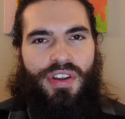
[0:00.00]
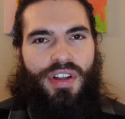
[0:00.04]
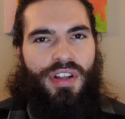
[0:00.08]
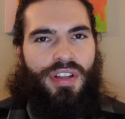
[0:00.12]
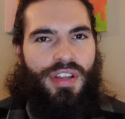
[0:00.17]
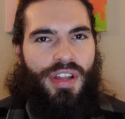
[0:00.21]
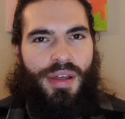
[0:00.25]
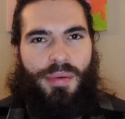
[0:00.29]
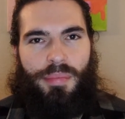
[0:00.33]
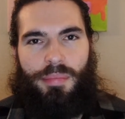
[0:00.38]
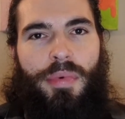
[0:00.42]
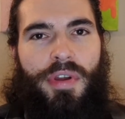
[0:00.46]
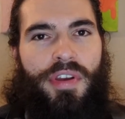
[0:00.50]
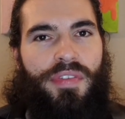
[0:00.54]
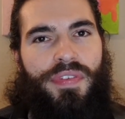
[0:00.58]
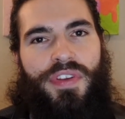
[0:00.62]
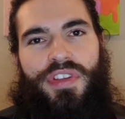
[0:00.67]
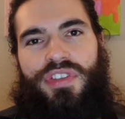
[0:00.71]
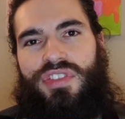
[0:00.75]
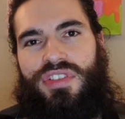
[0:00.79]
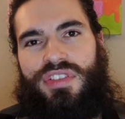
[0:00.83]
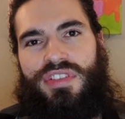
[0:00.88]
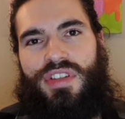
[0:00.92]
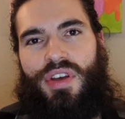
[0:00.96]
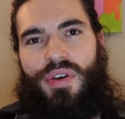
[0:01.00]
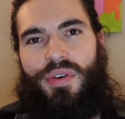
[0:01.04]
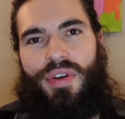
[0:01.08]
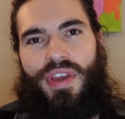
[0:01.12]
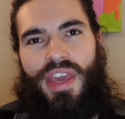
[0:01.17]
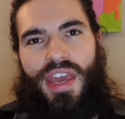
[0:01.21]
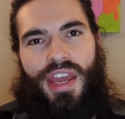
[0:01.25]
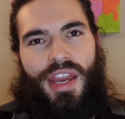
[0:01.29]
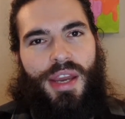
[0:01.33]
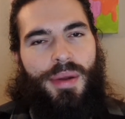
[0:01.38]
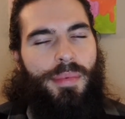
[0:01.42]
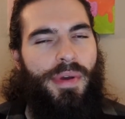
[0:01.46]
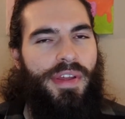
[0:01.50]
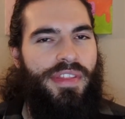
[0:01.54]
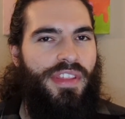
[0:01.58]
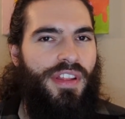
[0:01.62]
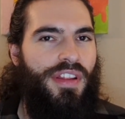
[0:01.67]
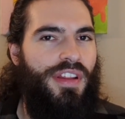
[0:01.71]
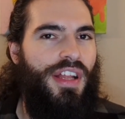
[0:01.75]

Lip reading: all up. But if you just don't care about the